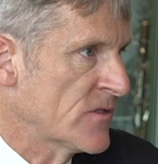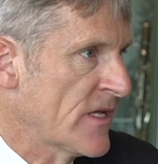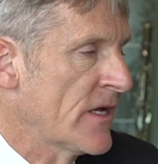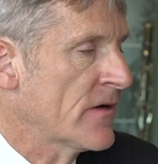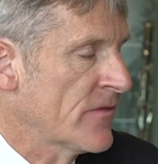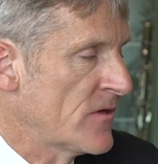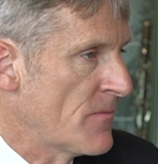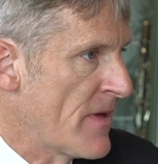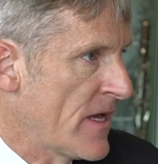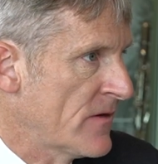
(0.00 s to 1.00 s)
you say, out of the
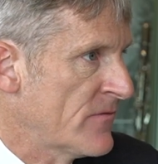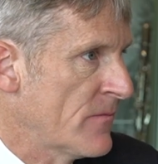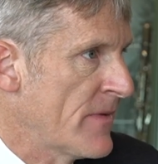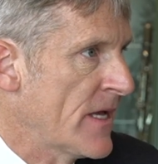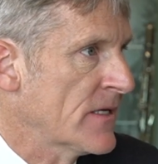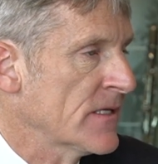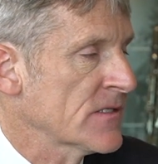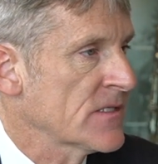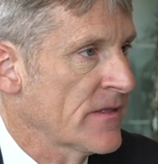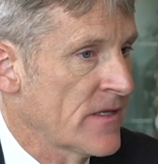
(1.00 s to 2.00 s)
demand for
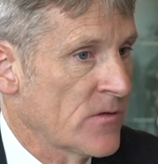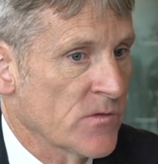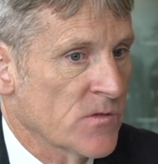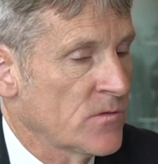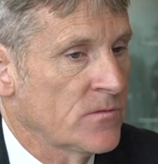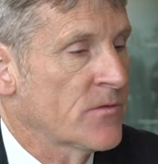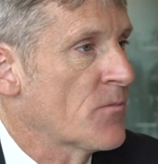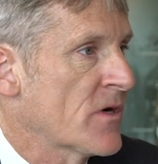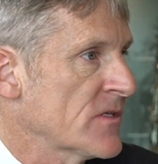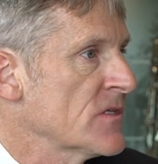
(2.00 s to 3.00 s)
magnets, and then also the
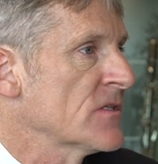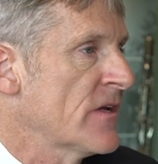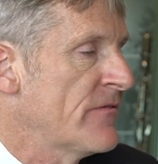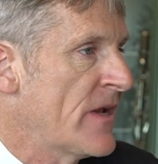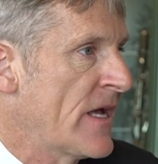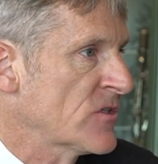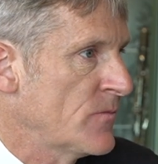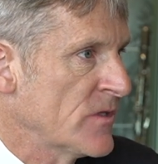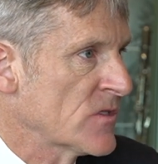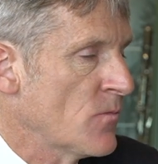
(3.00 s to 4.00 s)
prices have actually
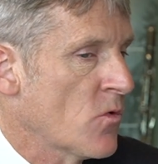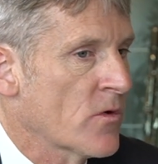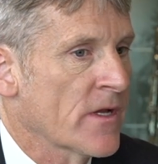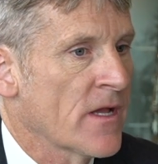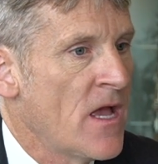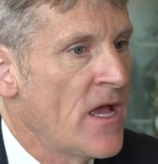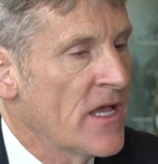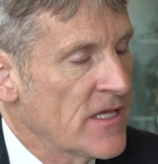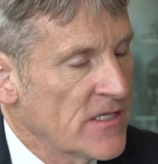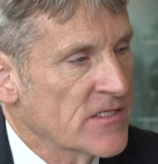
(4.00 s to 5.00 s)
been supporting.
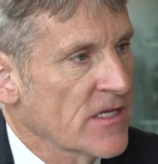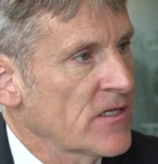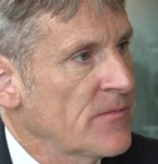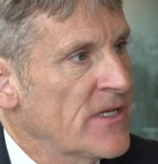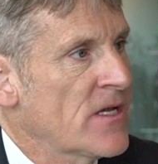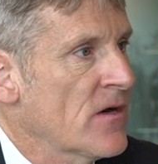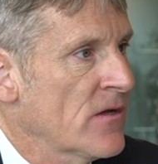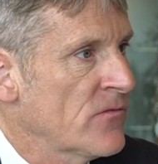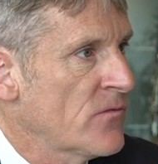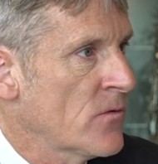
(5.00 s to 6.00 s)
Is that going to be
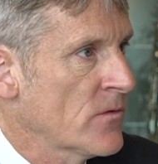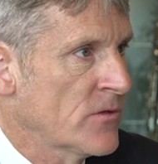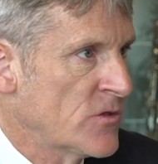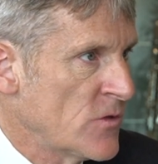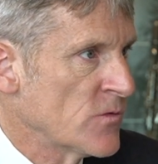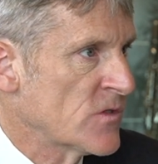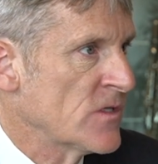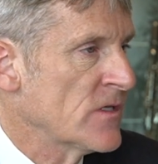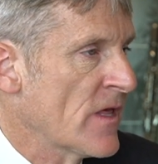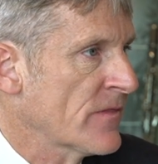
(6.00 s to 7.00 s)
carrying forward? Do you
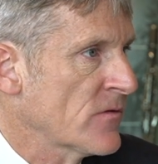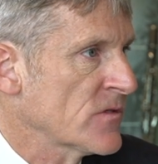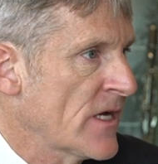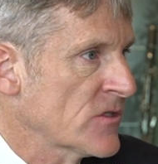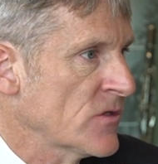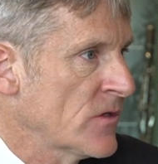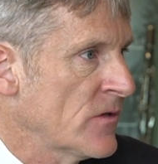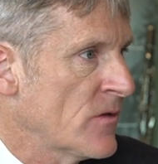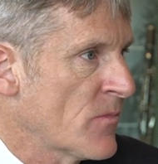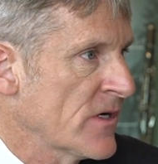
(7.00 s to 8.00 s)
see that there's actually,
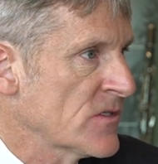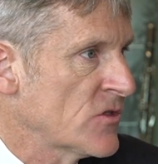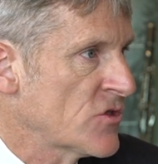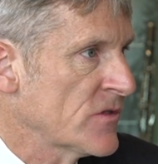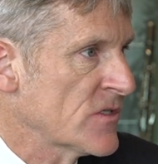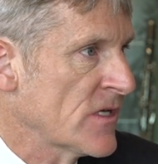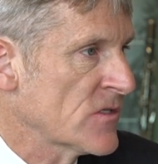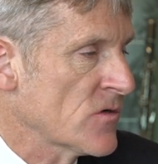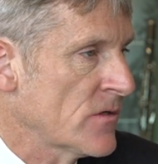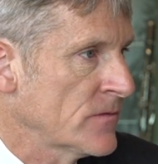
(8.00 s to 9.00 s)
the prices should stay
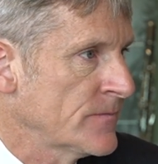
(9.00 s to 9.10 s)
strong?